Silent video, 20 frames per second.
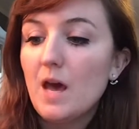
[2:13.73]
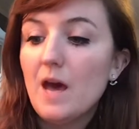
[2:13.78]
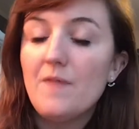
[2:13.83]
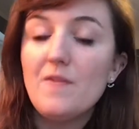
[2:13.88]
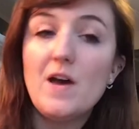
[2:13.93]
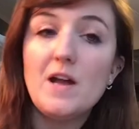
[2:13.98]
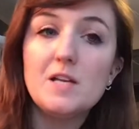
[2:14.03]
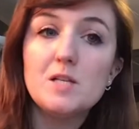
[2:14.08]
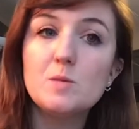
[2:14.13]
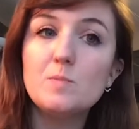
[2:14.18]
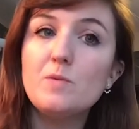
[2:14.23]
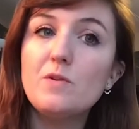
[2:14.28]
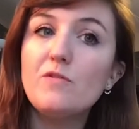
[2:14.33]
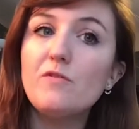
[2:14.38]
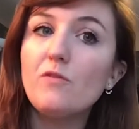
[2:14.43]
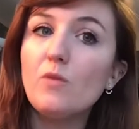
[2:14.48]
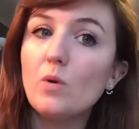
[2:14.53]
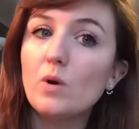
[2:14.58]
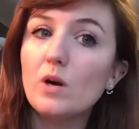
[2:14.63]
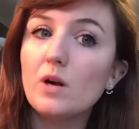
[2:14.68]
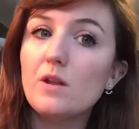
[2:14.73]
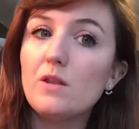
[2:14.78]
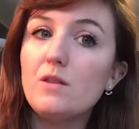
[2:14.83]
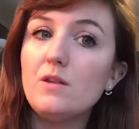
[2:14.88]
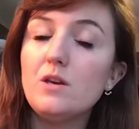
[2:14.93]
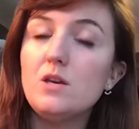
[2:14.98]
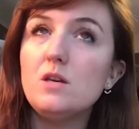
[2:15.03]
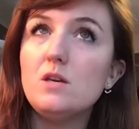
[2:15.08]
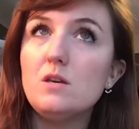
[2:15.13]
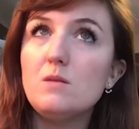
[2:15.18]
and that is before the
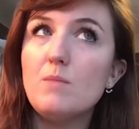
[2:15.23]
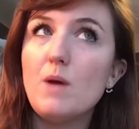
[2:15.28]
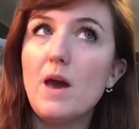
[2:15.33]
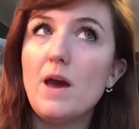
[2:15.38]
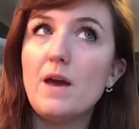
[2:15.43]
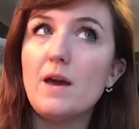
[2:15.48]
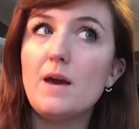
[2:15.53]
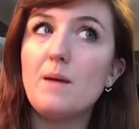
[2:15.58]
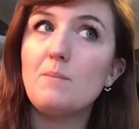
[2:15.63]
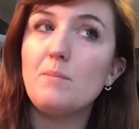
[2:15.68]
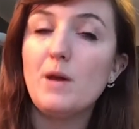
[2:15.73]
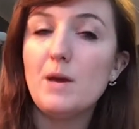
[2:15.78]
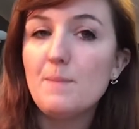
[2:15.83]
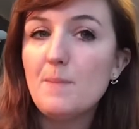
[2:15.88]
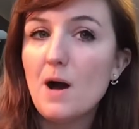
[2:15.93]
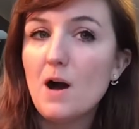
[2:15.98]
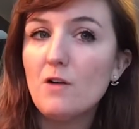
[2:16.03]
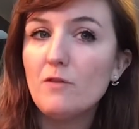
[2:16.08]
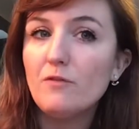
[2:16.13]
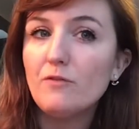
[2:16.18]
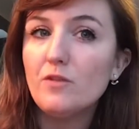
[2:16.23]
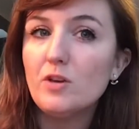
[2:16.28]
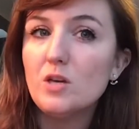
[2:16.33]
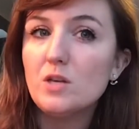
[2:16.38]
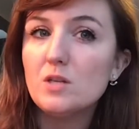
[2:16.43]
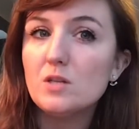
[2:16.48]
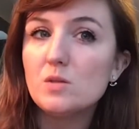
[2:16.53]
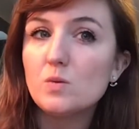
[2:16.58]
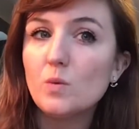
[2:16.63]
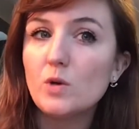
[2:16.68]
eBay and PayPal
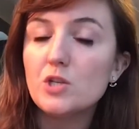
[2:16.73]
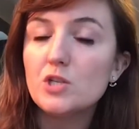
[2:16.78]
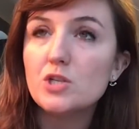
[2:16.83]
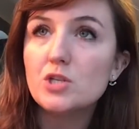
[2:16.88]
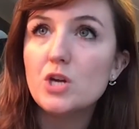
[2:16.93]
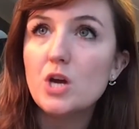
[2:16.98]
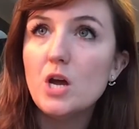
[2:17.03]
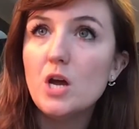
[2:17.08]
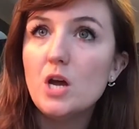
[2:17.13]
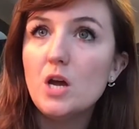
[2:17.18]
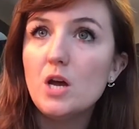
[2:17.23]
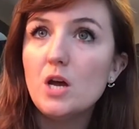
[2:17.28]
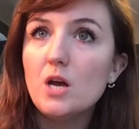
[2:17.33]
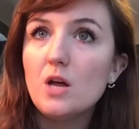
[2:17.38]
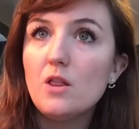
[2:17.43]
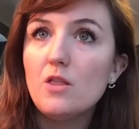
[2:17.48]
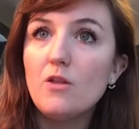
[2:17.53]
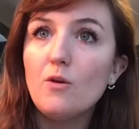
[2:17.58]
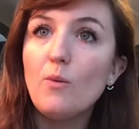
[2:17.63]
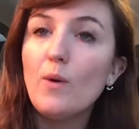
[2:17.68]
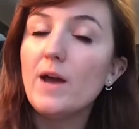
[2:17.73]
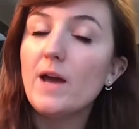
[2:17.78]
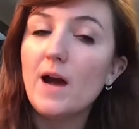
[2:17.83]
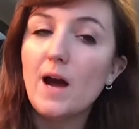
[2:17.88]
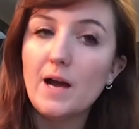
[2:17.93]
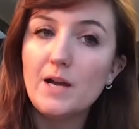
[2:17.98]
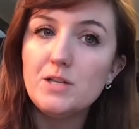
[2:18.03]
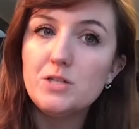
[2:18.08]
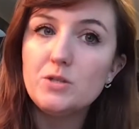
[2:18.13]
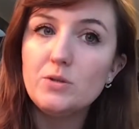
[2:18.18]
fees, which the way
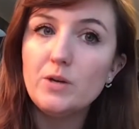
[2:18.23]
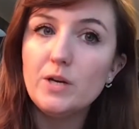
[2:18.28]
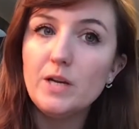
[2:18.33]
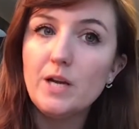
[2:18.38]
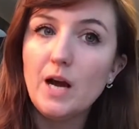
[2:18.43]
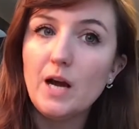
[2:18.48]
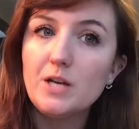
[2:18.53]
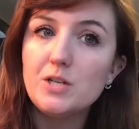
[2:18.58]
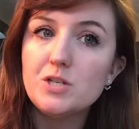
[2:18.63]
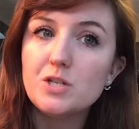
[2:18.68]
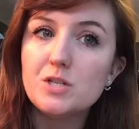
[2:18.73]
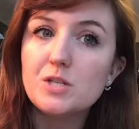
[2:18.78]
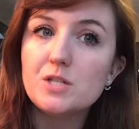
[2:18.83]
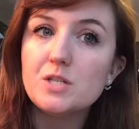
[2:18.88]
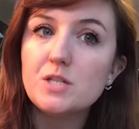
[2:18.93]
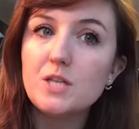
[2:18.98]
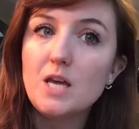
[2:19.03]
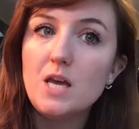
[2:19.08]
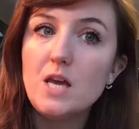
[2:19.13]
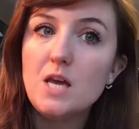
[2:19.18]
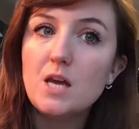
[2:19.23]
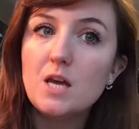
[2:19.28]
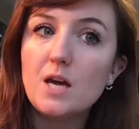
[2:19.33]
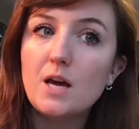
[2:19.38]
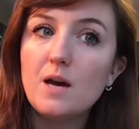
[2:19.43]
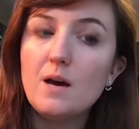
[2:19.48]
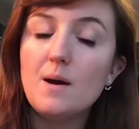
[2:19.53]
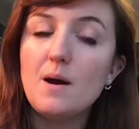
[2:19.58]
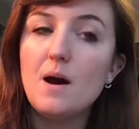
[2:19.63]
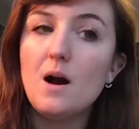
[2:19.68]
I do it, I just take,
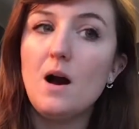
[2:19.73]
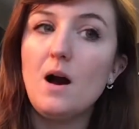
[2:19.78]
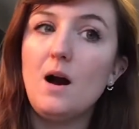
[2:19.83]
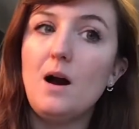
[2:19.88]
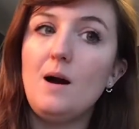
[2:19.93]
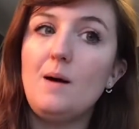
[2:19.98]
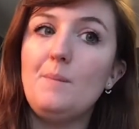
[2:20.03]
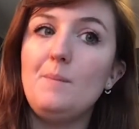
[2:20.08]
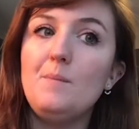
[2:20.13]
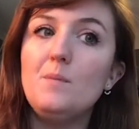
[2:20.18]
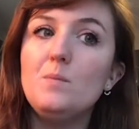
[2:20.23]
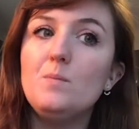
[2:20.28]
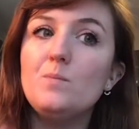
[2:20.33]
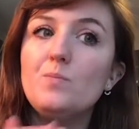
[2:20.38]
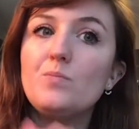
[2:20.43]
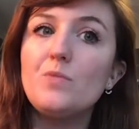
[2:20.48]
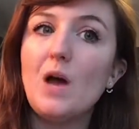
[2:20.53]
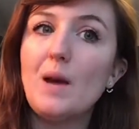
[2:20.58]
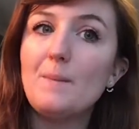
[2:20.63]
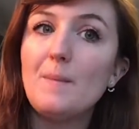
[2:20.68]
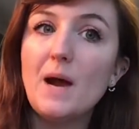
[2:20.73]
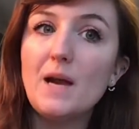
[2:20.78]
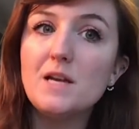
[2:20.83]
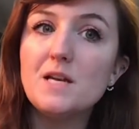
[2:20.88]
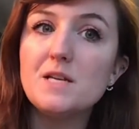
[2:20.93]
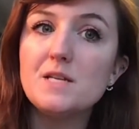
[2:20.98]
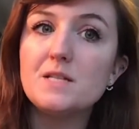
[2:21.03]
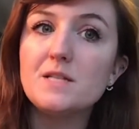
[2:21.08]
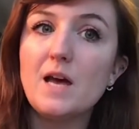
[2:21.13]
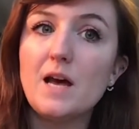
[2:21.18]
I
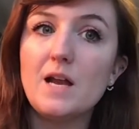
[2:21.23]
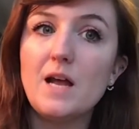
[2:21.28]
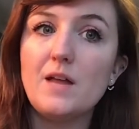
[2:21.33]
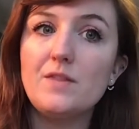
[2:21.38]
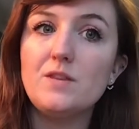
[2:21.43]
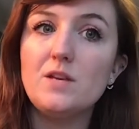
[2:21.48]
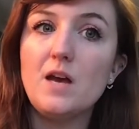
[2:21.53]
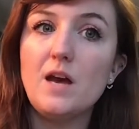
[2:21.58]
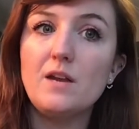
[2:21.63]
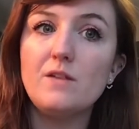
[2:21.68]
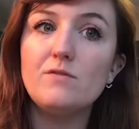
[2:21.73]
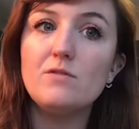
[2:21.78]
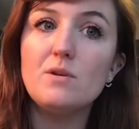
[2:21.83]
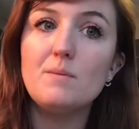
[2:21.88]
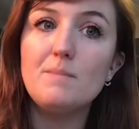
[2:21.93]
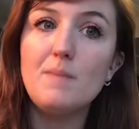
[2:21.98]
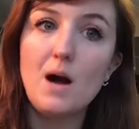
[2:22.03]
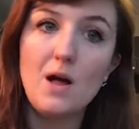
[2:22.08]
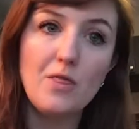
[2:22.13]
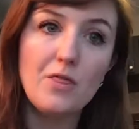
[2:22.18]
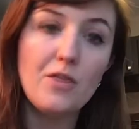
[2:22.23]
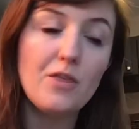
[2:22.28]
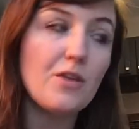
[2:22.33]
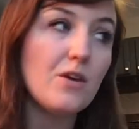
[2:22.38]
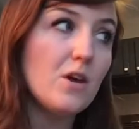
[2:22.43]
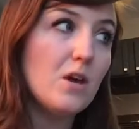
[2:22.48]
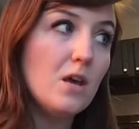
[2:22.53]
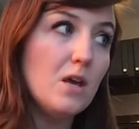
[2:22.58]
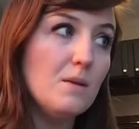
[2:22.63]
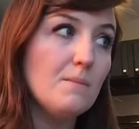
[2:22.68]
minus that at the end of the month
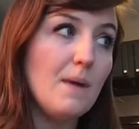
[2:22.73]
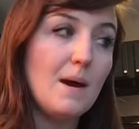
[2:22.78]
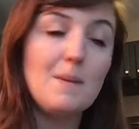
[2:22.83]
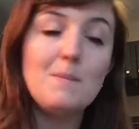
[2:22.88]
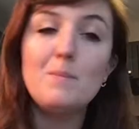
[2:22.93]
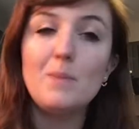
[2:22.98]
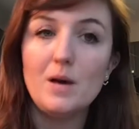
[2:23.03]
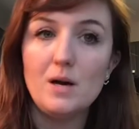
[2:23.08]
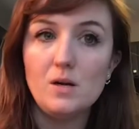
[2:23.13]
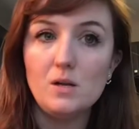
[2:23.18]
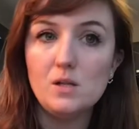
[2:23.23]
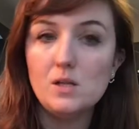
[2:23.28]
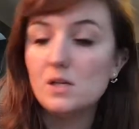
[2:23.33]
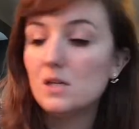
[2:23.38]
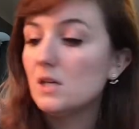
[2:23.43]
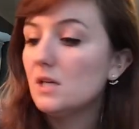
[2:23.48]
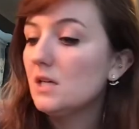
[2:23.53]
in my bill.